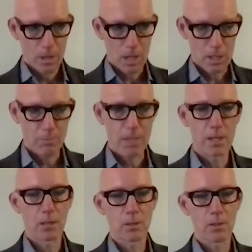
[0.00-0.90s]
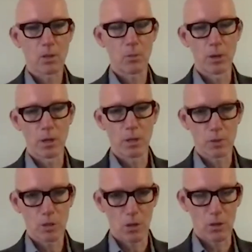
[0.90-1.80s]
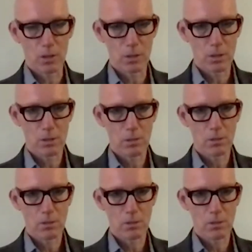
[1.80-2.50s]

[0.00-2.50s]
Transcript: are speaking to the community of scholars